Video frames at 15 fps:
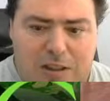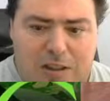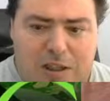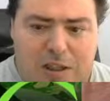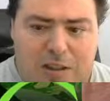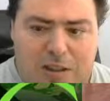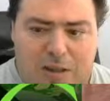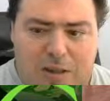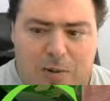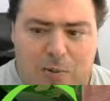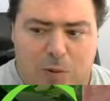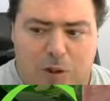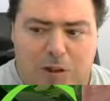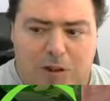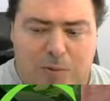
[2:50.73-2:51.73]
It comes
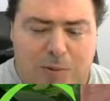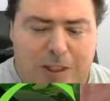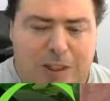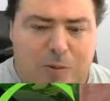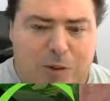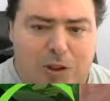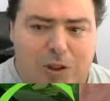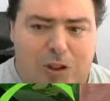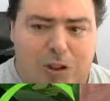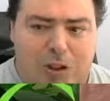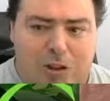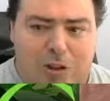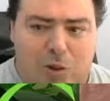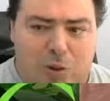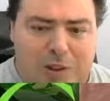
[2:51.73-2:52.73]
more into play when you're
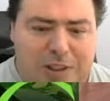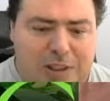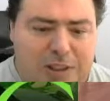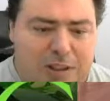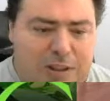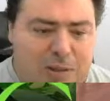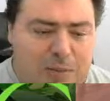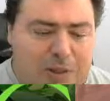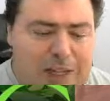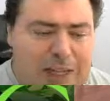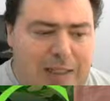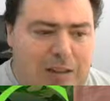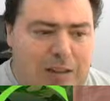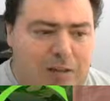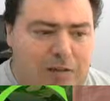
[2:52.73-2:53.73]
doing some
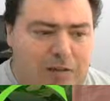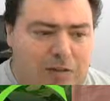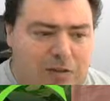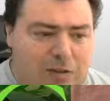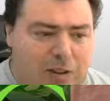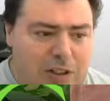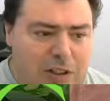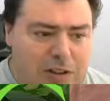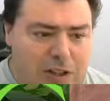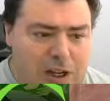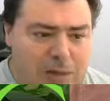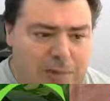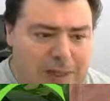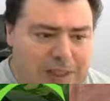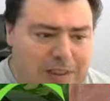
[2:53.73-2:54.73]
kind of
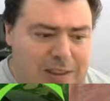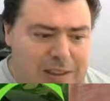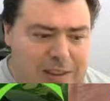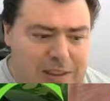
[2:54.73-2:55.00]
combat,